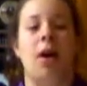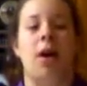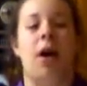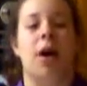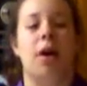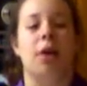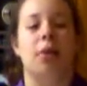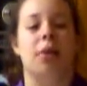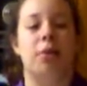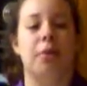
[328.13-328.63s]

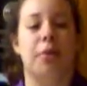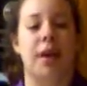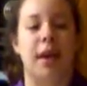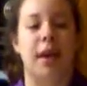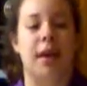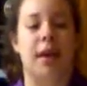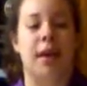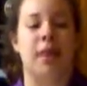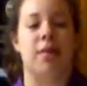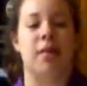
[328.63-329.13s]
Also,
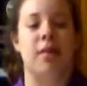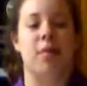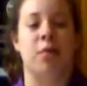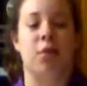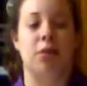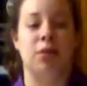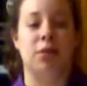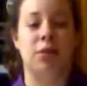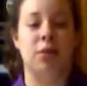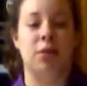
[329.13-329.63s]
cakes have a
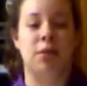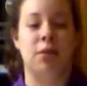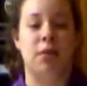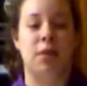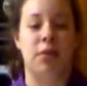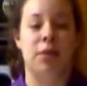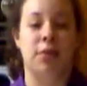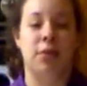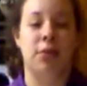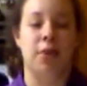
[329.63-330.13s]
multitude
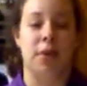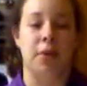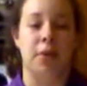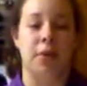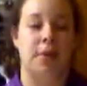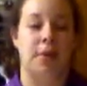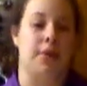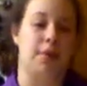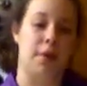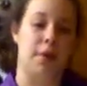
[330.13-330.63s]
of
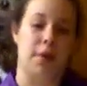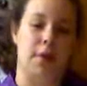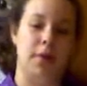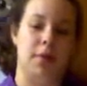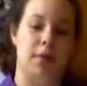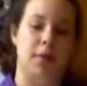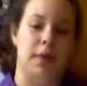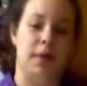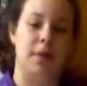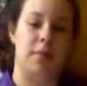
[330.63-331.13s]
shows devoted
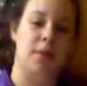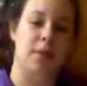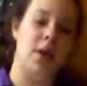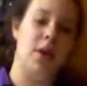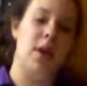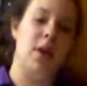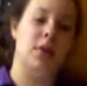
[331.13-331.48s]
to them,